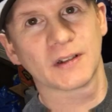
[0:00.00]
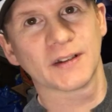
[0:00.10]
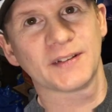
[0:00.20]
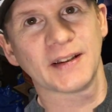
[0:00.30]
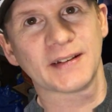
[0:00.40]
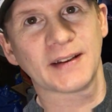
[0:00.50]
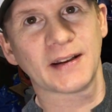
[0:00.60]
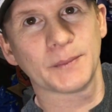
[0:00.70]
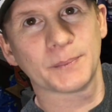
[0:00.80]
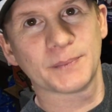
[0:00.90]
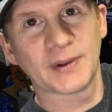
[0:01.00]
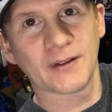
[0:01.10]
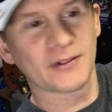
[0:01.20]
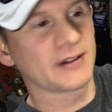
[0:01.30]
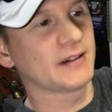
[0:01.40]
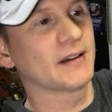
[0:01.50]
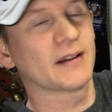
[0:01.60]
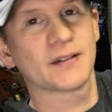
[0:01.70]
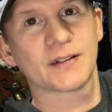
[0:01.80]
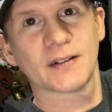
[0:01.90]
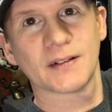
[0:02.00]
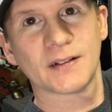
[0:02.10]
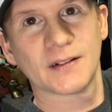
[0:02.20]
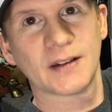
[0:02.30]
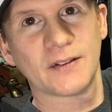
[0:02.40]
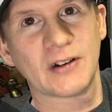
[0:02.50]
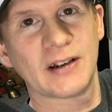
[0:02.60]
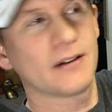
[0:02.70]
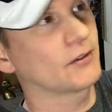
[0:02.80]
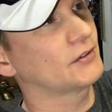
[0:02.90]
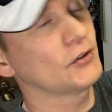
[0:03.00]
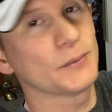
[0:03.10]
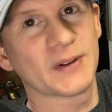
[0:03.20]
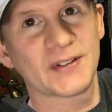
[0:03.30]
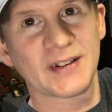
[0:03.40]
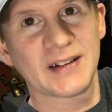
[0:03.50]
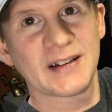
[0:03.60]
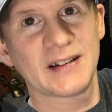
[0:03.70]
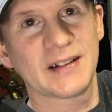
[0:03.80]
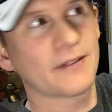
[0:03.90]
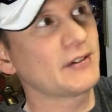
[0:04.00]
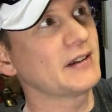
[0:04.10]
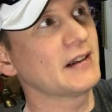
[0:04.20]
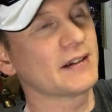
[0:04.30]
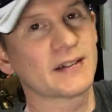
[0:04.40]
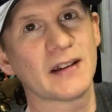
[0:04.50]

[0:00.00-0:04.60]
Cassette tape, definite yes. DVD, or excuse me, CD, definite yes.